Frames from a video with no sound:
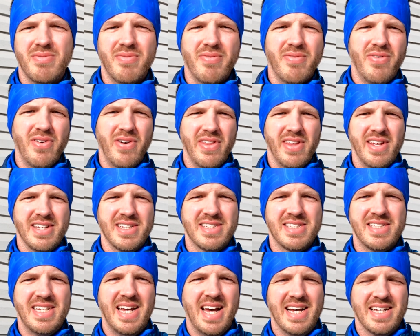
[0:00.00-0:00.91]
for
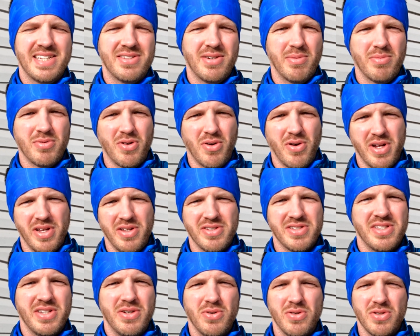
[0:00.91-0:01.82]
this test. So I'm going to
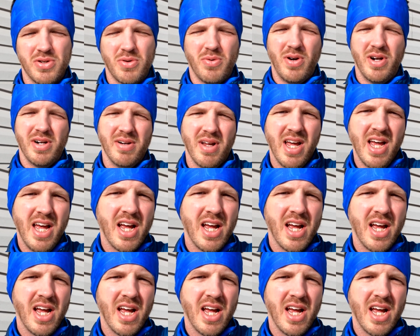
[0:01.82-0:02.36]
use the older one.